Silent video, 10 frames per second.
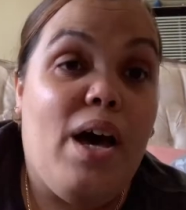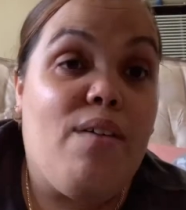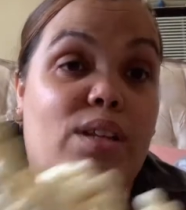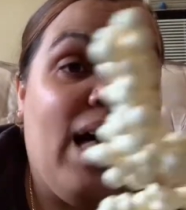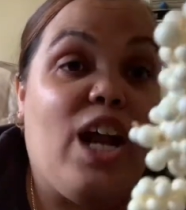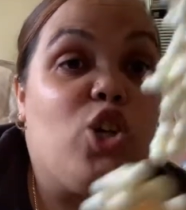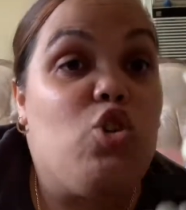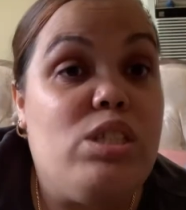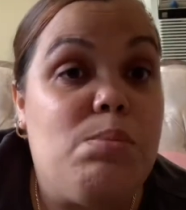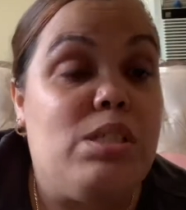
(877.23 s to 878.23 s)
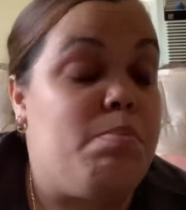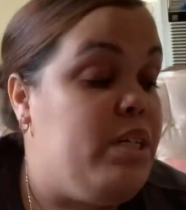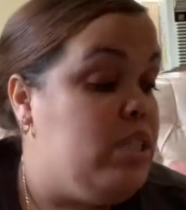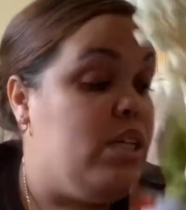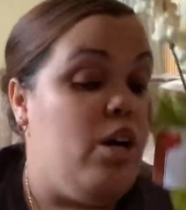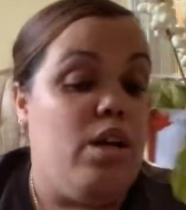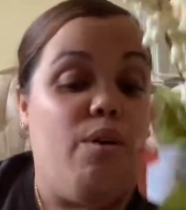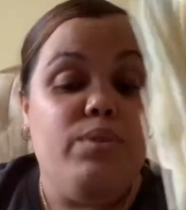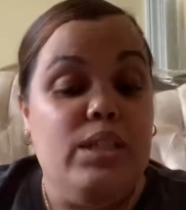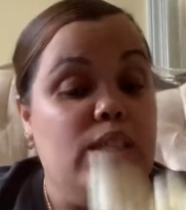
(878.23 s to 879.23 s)
have a lot of Christmas picks out. Y'all
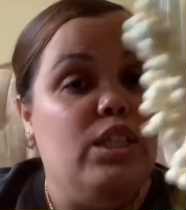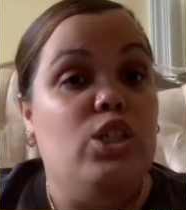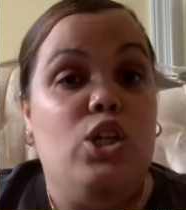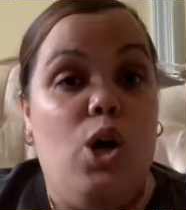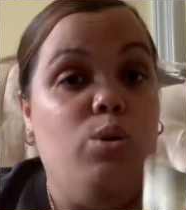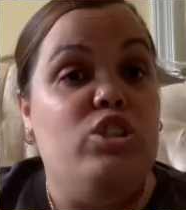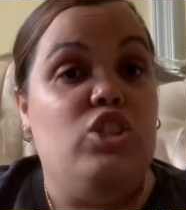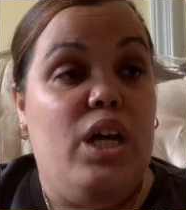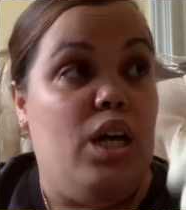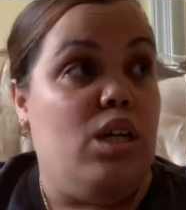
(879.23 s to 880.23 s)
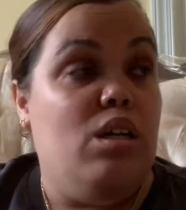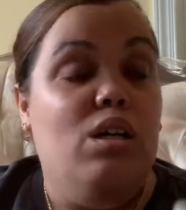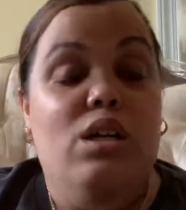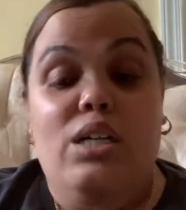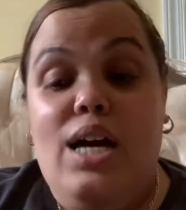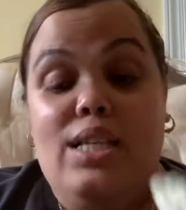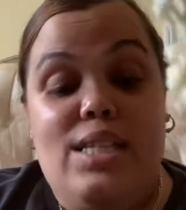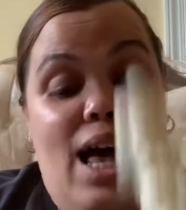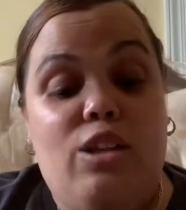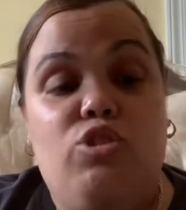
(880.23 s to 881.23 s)
really need to go and check. Y'all
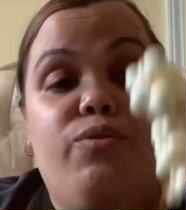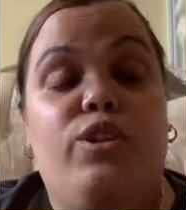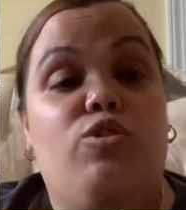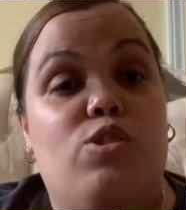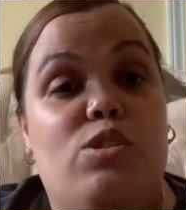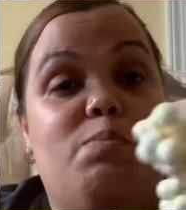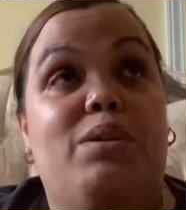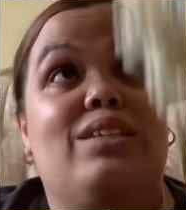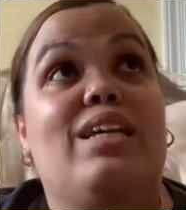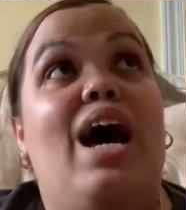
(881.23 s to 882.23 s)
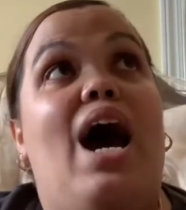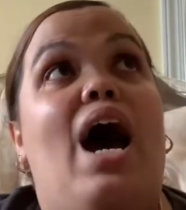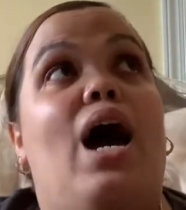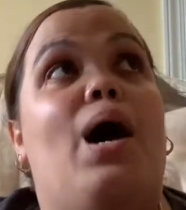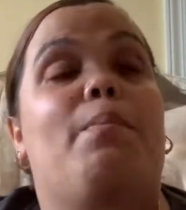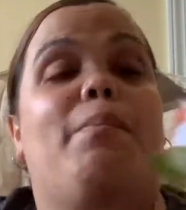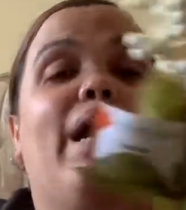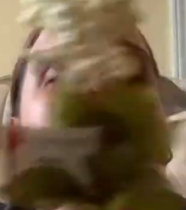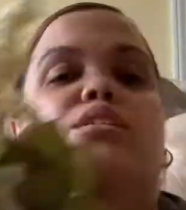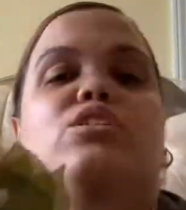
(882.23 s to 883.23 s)
Dollar Tree for the Christmas picks. Um, uh,
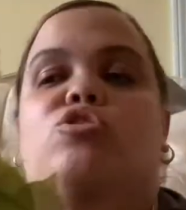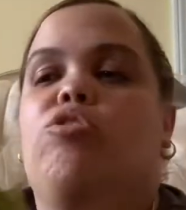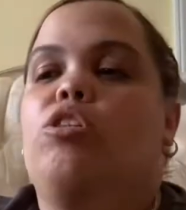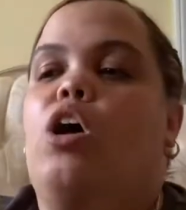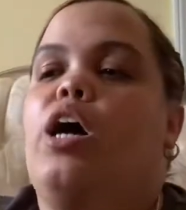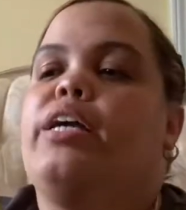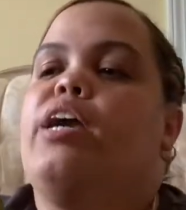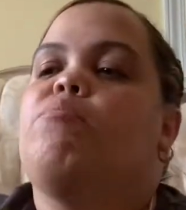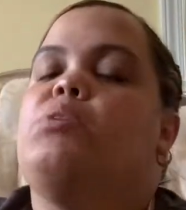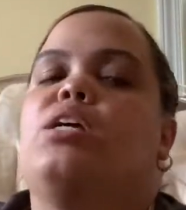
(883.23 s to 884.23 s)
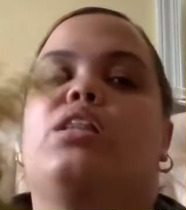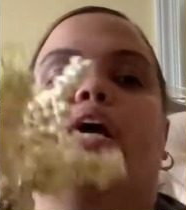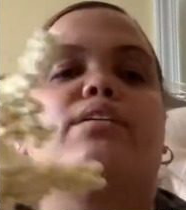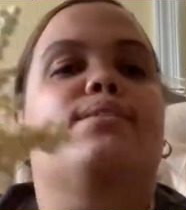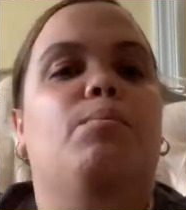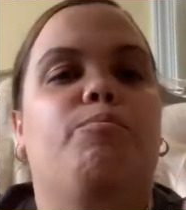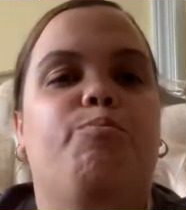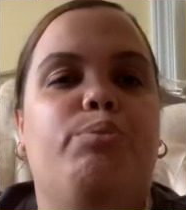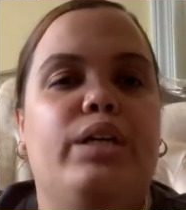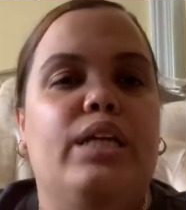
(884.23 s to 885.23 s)
my sister-in-law gave me like some
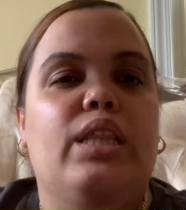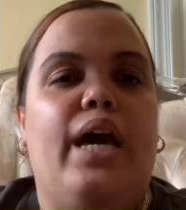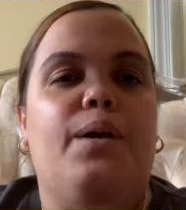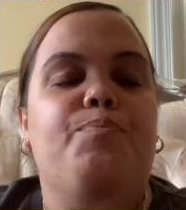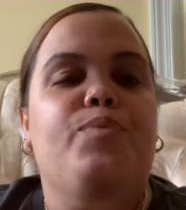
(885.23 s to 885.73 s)
pretty like